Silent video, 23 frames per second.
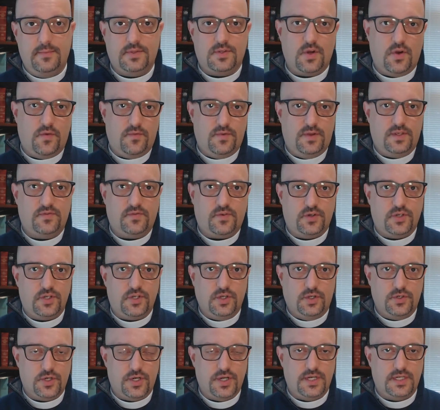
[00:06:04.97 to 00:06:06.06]
service for
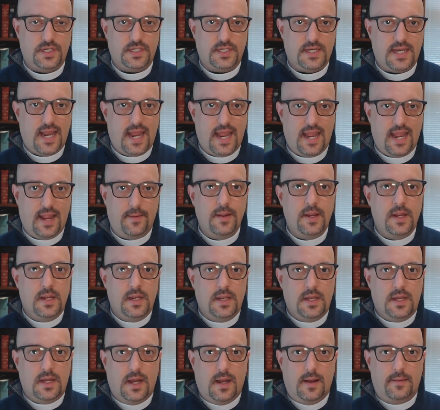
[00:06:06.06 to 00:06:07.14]
children today
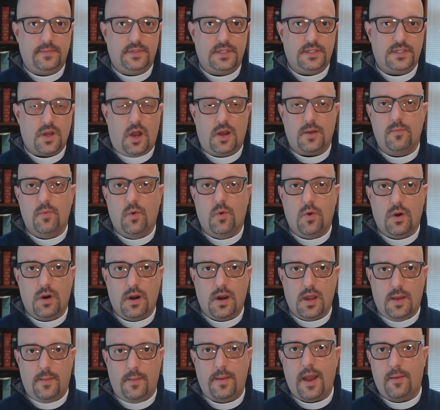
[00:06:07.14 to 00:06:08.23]
to talk more
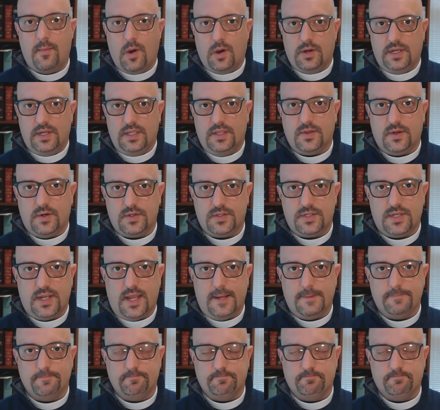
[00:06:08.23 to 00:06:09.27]
about Maundy Thursday.